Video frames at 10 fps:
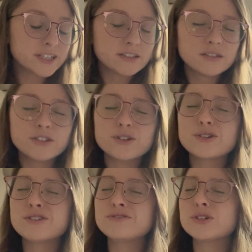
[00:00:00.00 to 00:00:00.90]
in
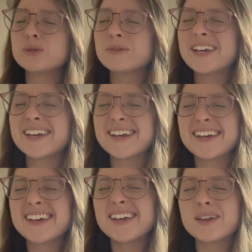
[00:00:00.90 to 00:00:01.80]
your room,
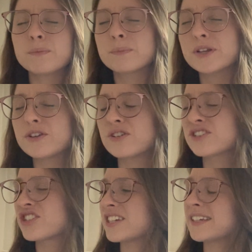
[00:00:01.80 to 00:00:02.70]
keeping your
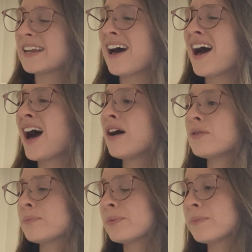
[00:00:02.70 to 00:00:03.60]
chin up
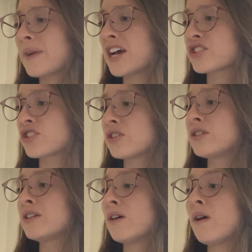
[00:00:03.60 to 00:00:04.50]
with my
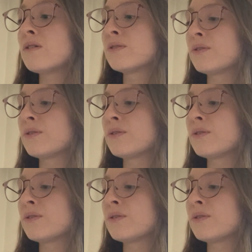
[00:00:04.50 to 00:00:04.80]
shirt on.